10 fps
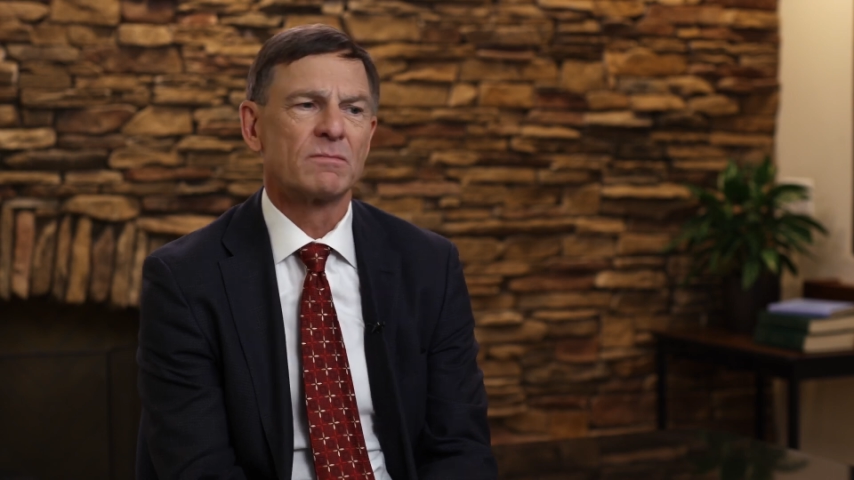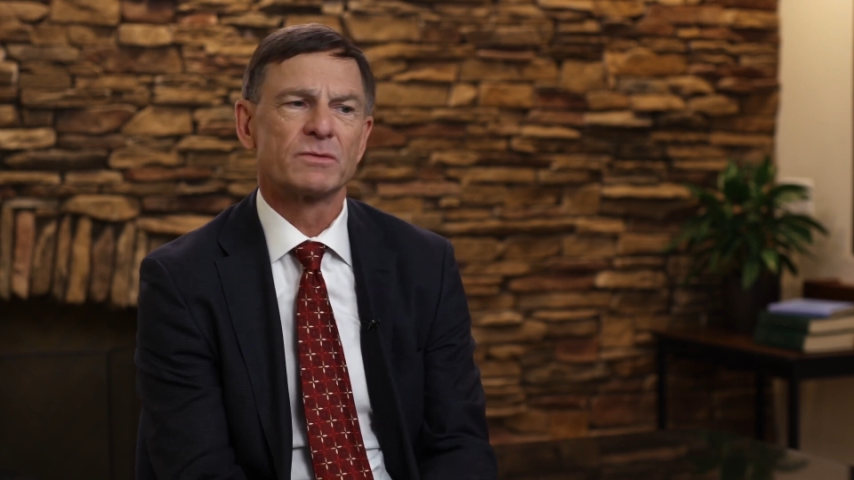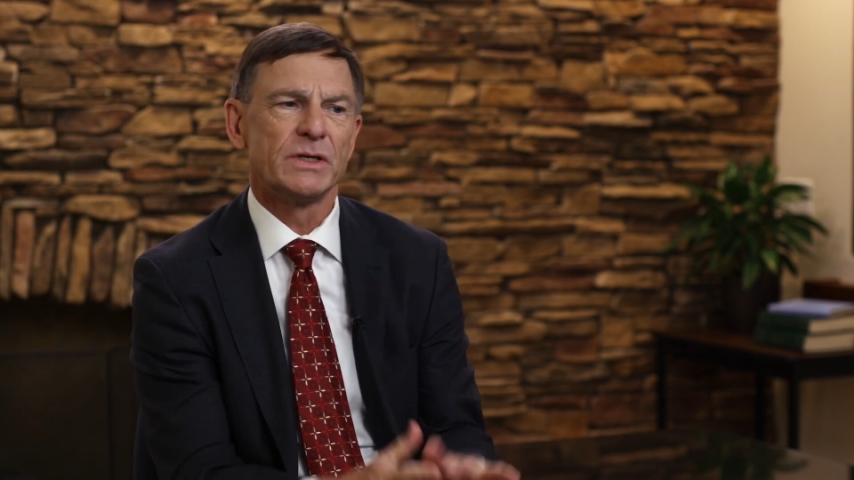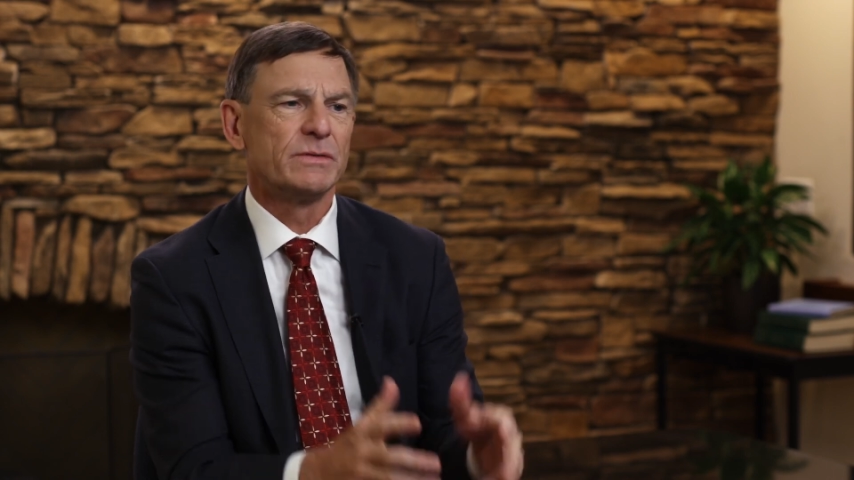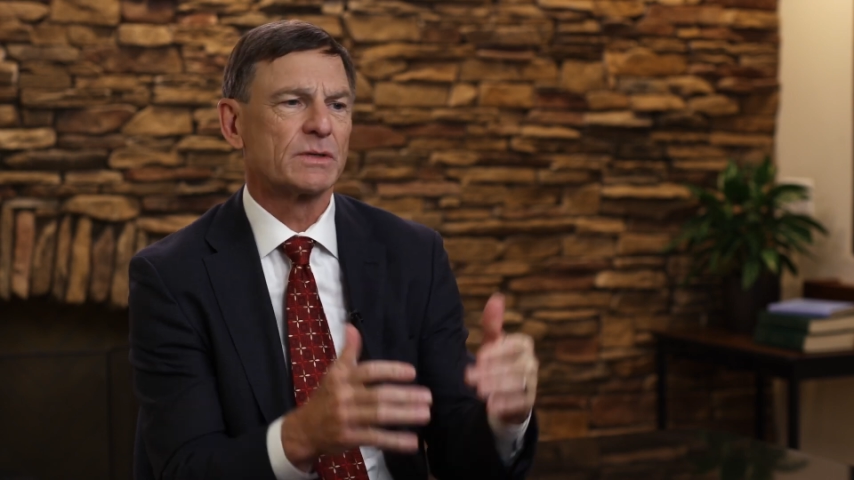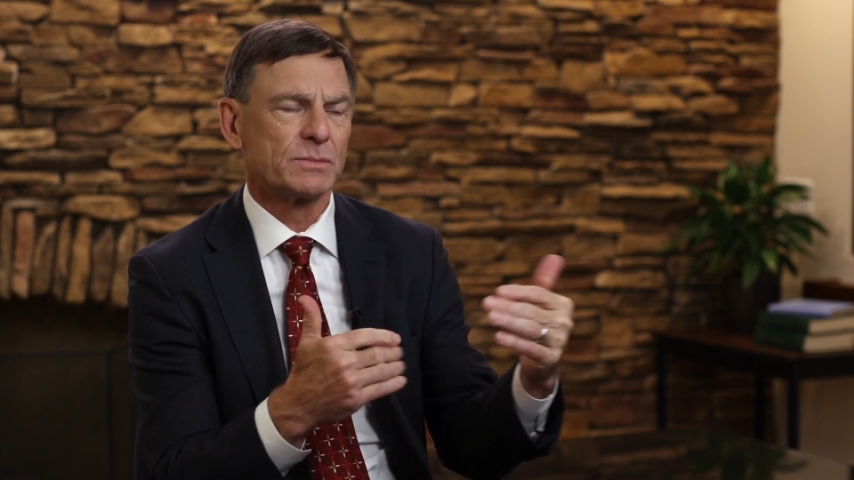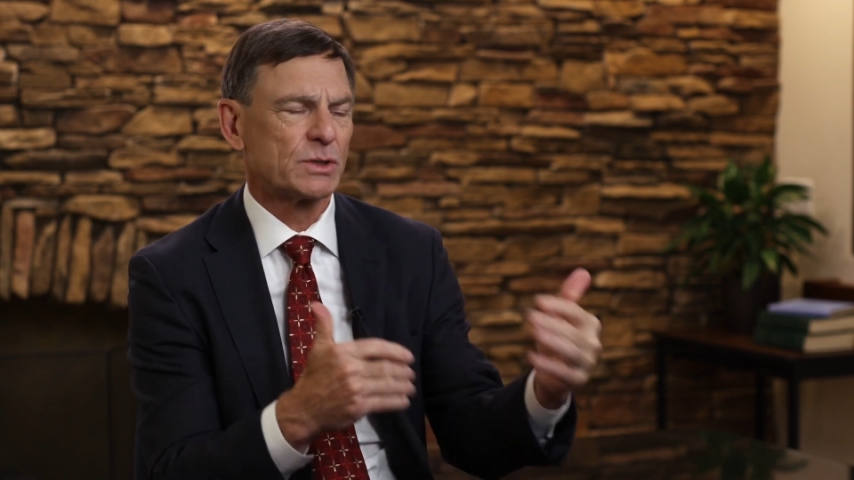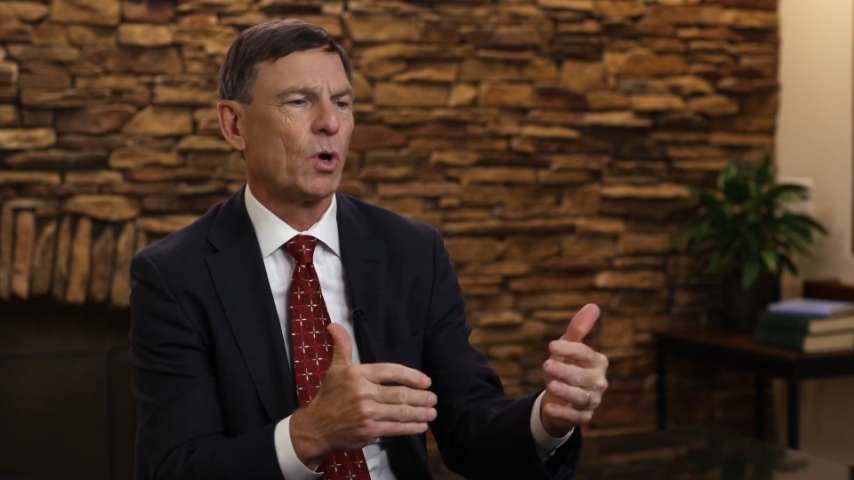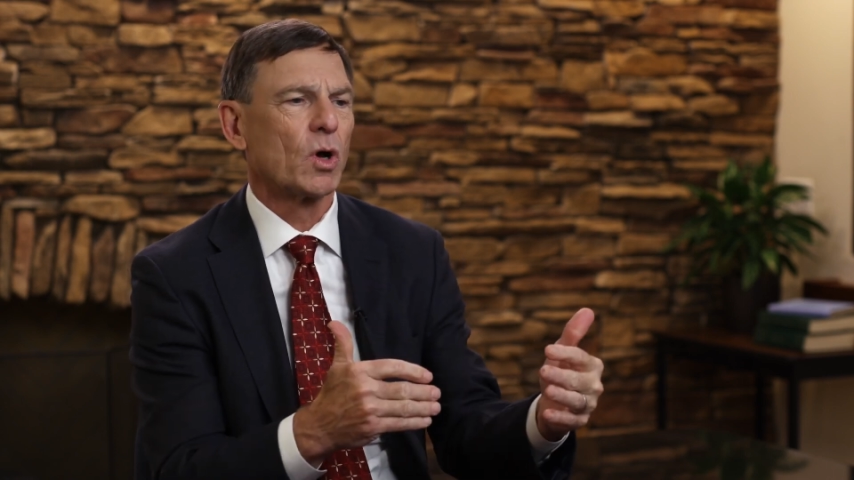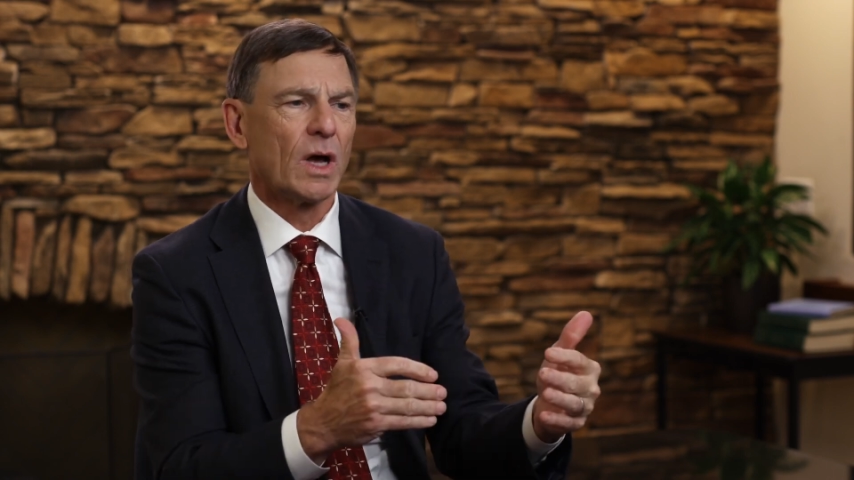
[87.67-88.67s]
receive some
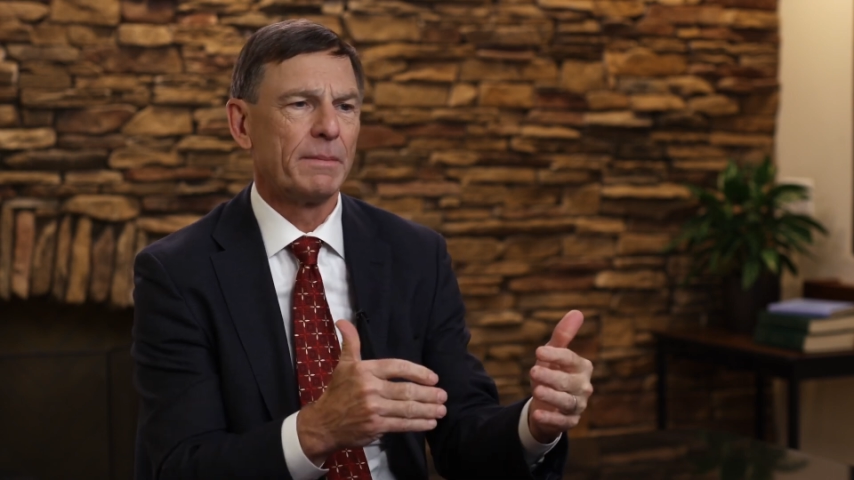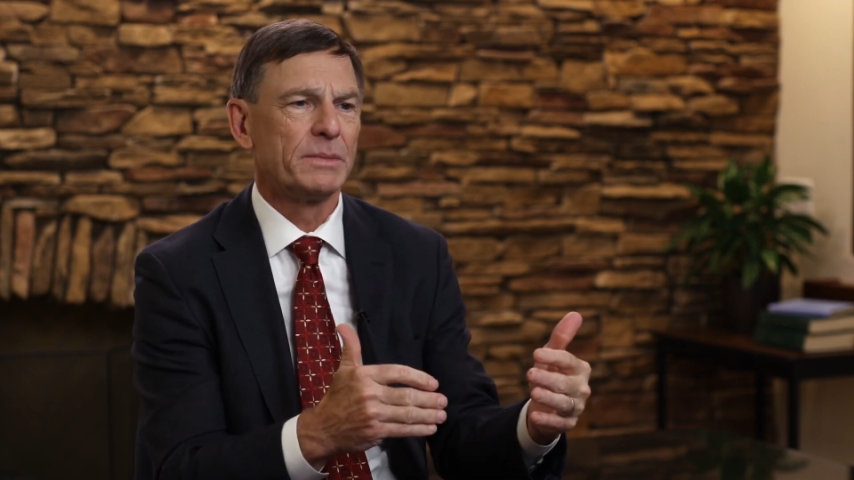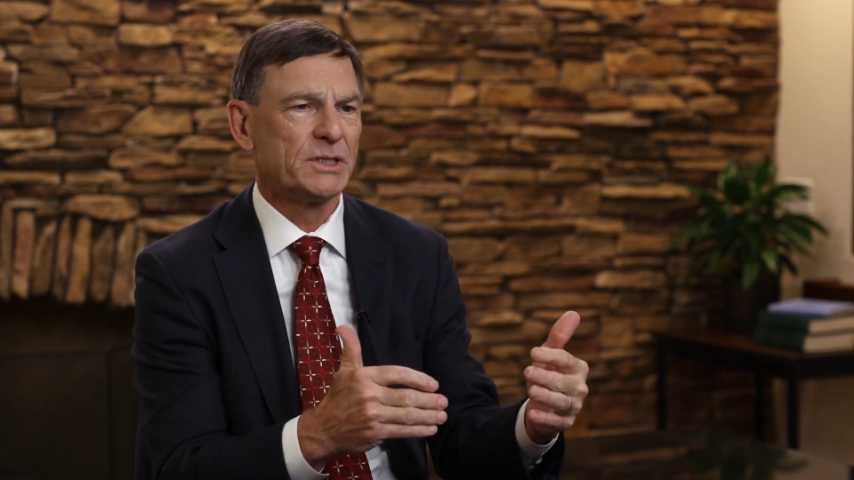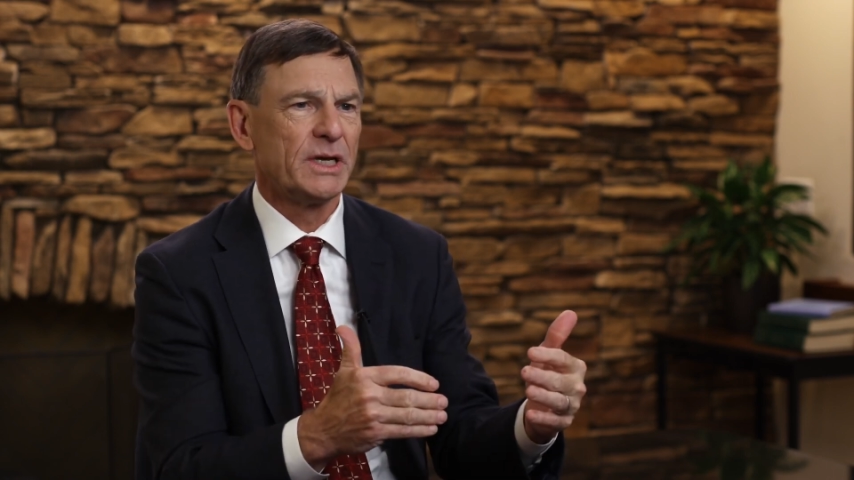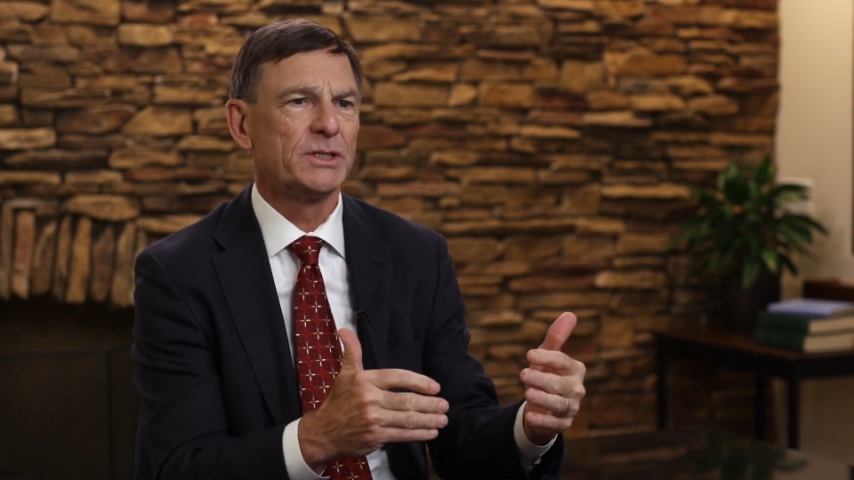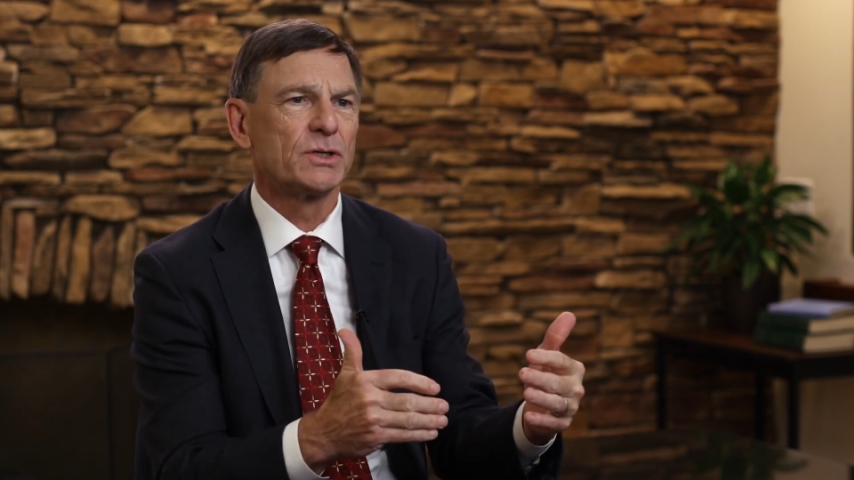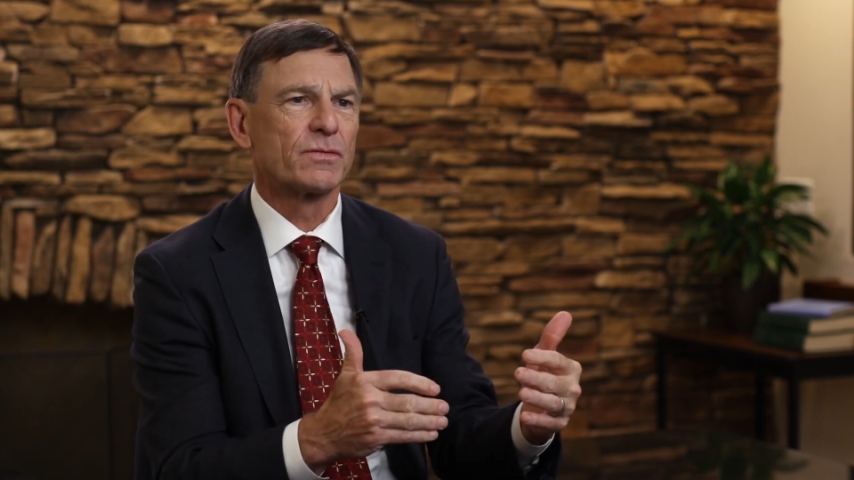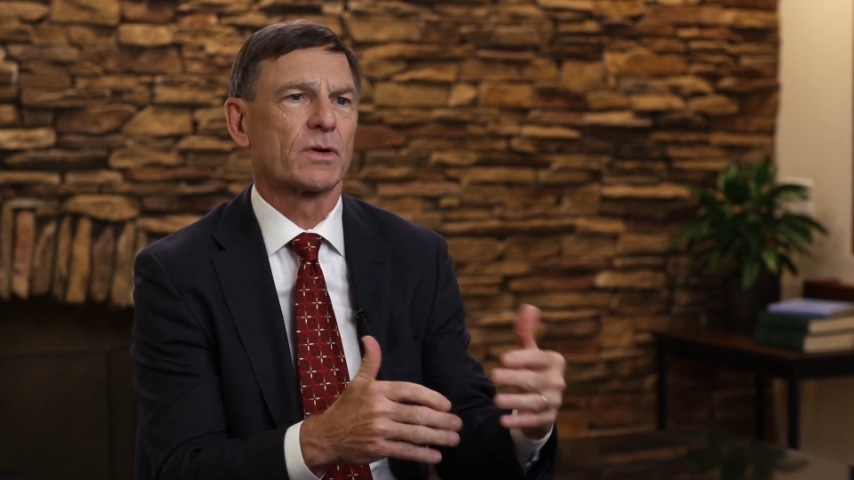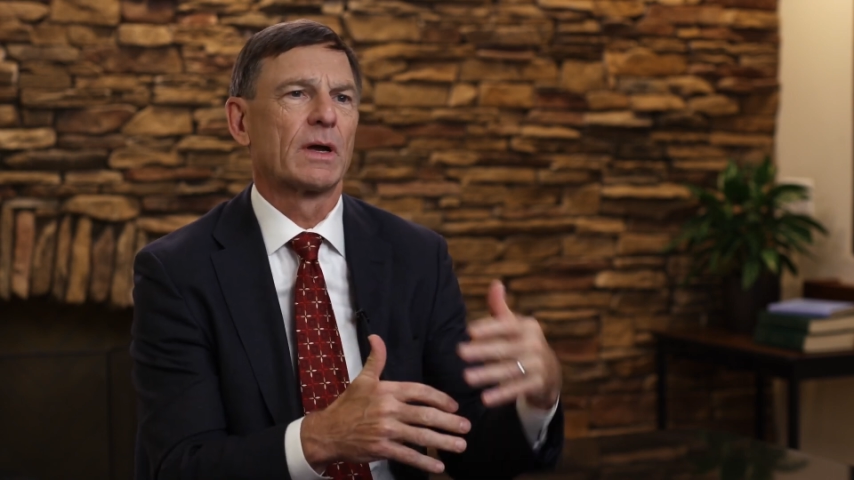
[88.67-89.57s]
small compensation for